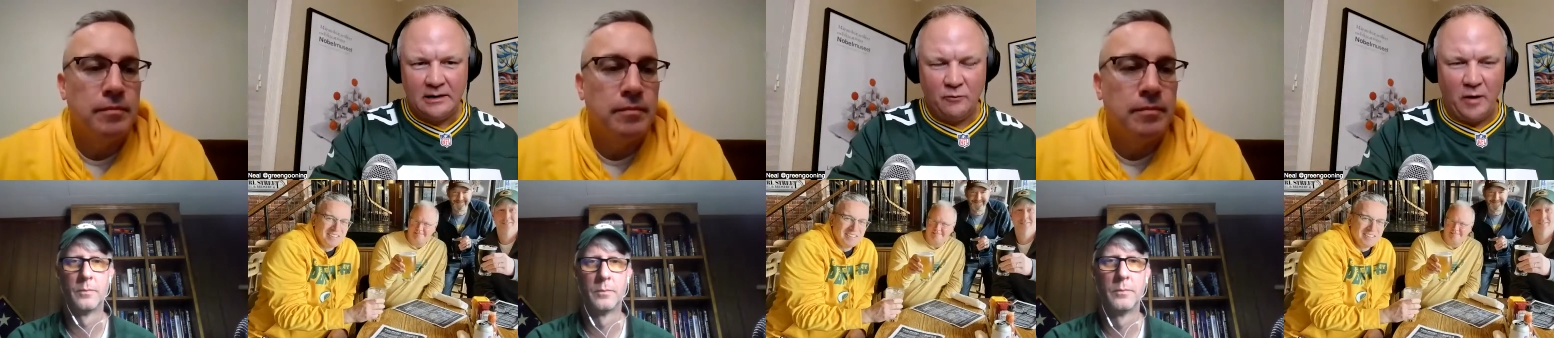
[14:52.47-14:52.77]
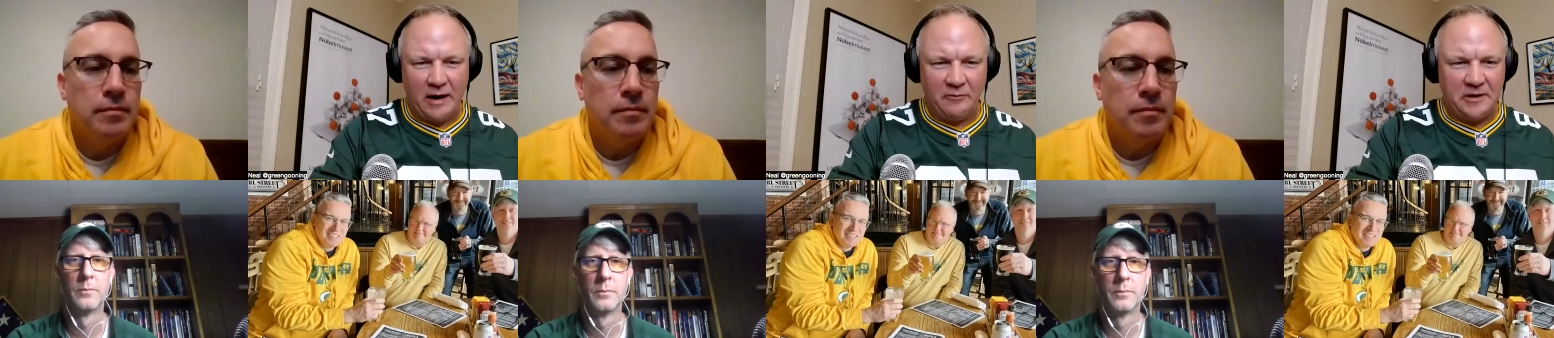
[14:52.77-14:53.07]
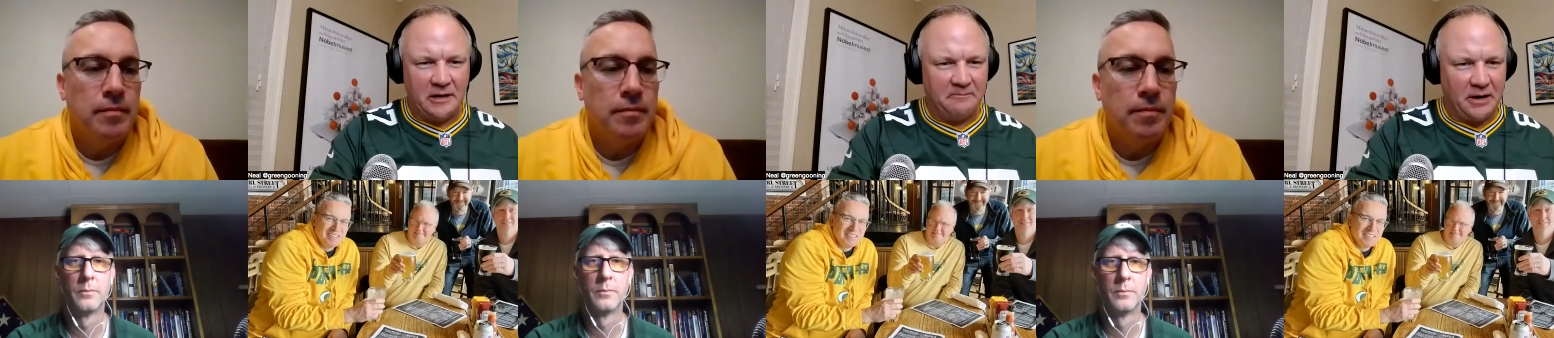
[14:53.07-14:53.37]
Speaker 1: went with
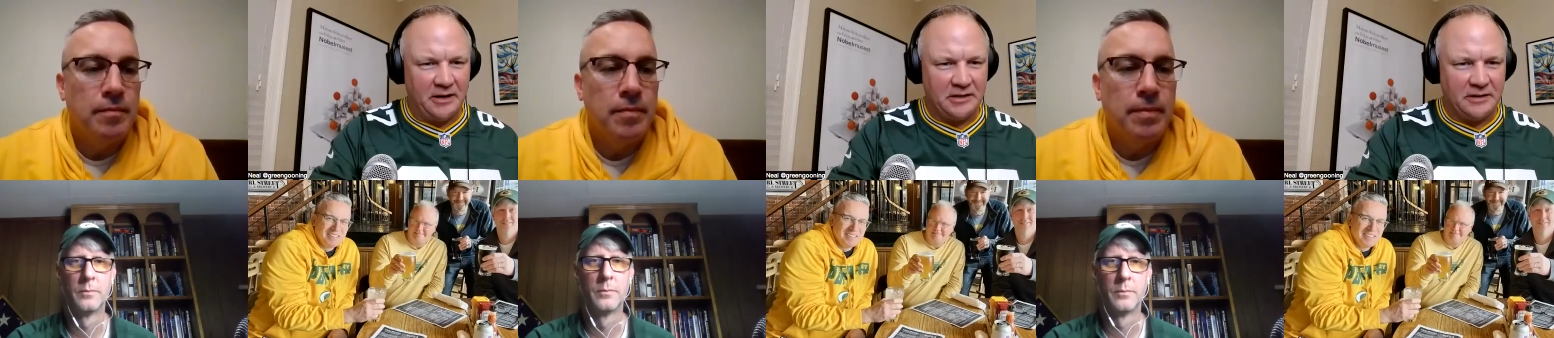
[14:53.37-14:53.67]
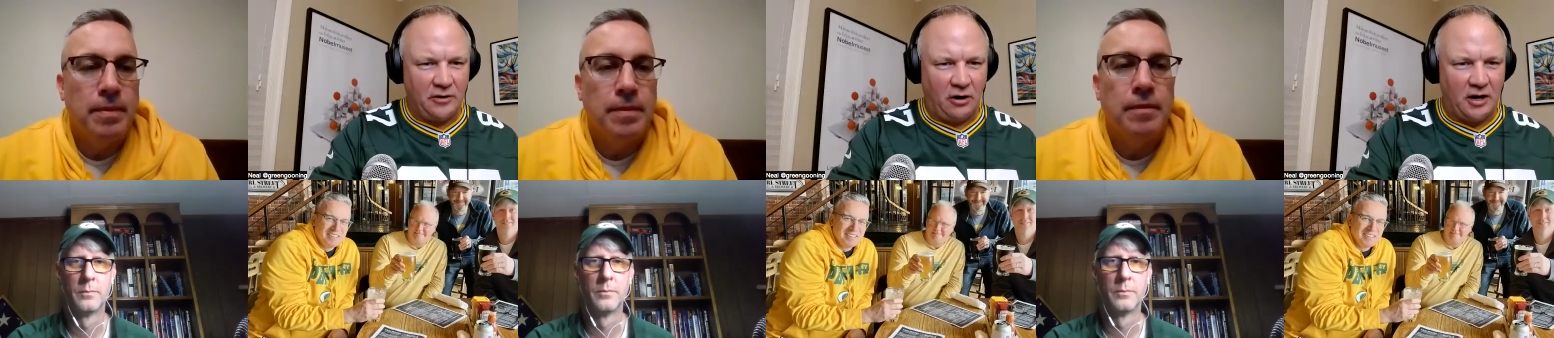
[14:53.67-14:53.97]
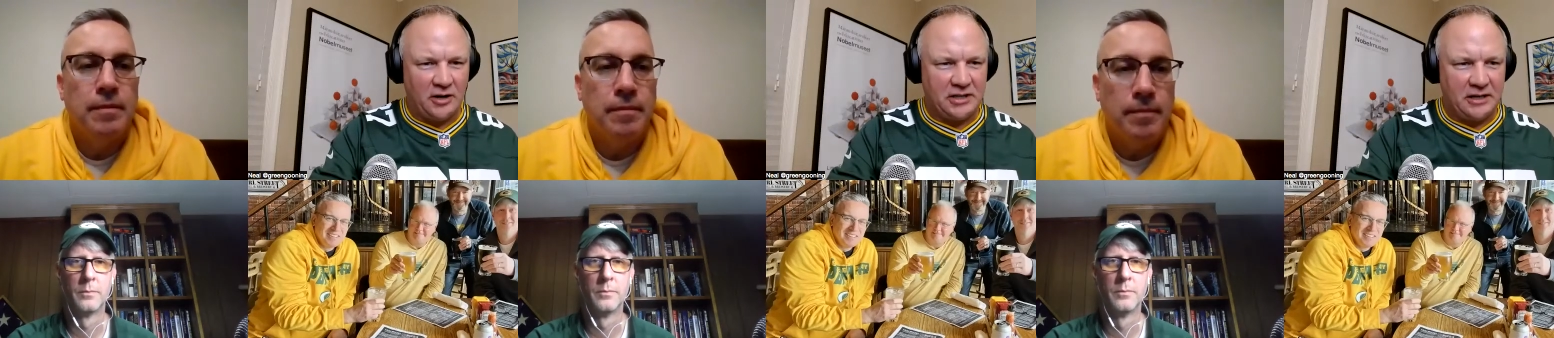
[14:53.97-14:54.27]
an abundance of
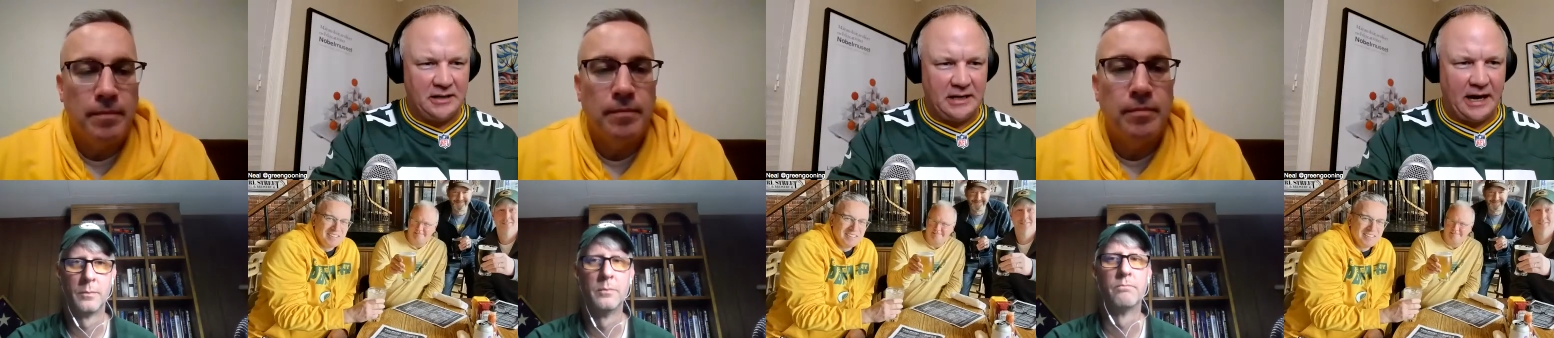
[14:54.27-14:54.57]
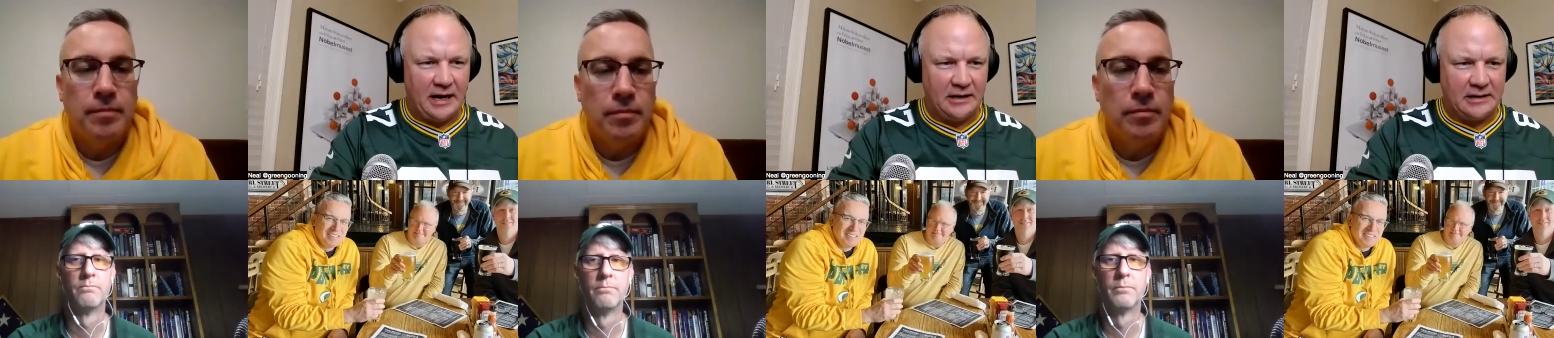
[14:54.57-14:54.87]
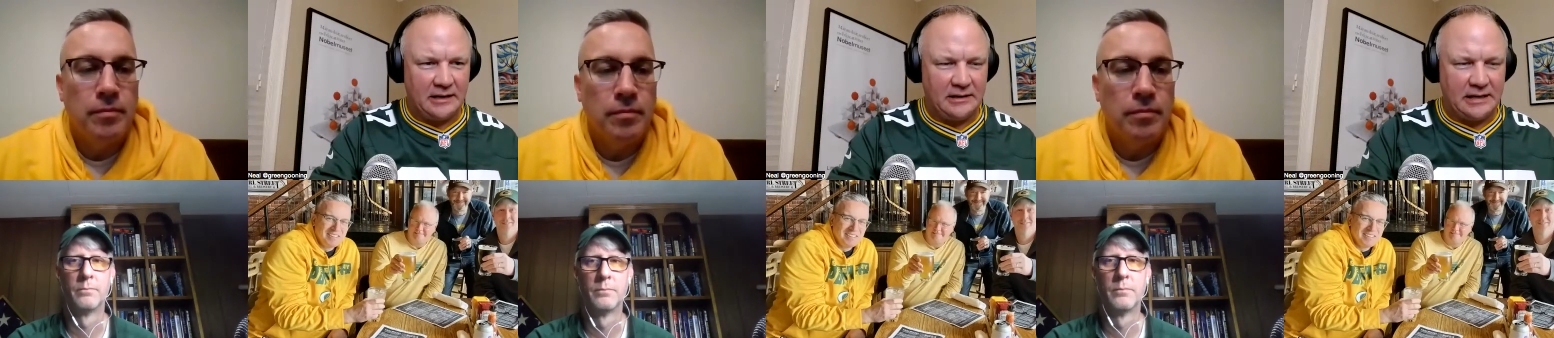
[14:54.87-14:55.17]
caution in the end.
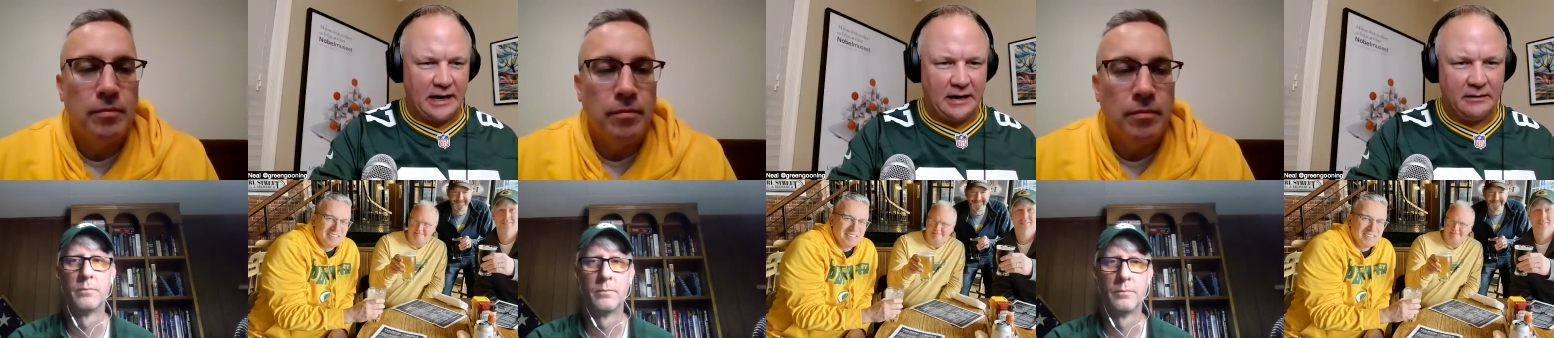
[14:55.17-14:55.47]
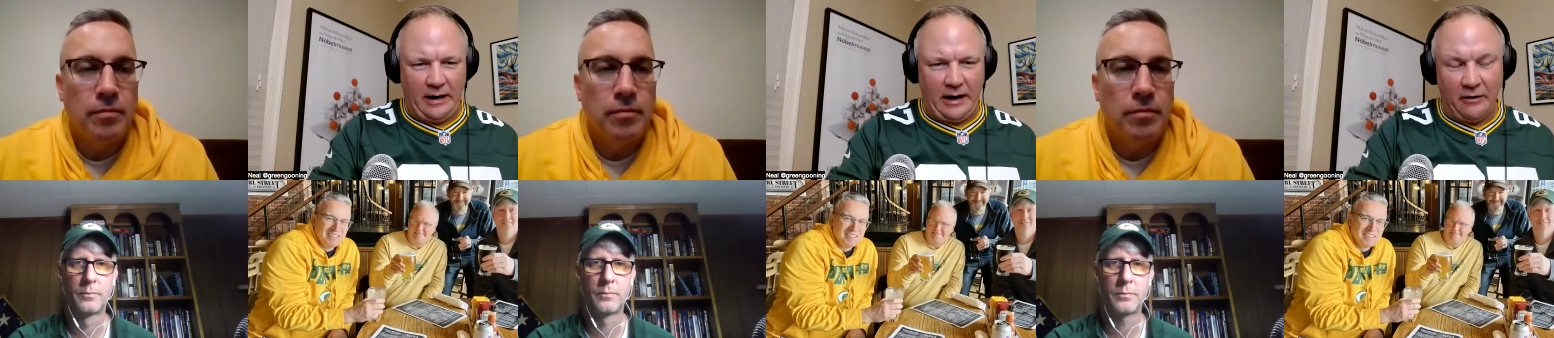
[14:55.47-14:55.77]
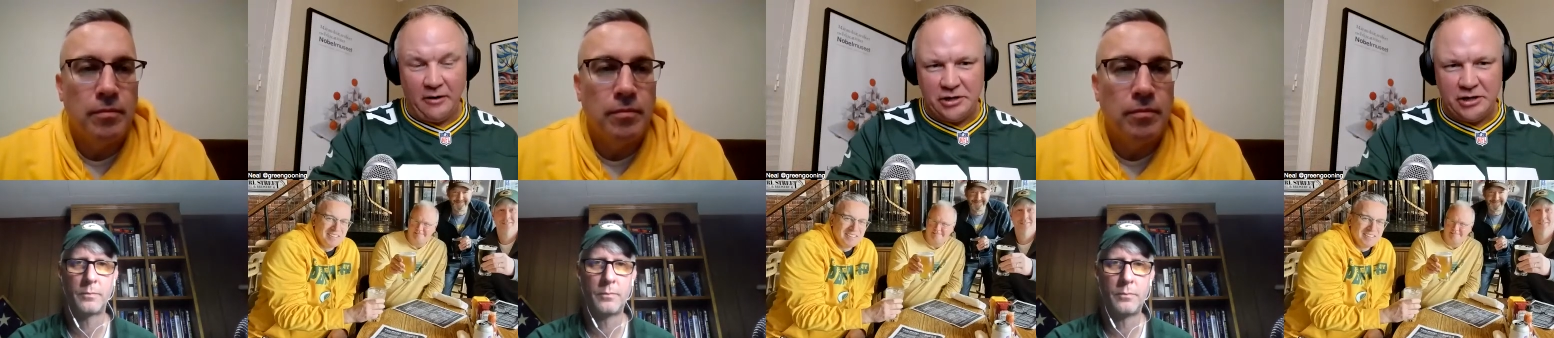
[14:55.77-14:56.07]
And uh, Aaron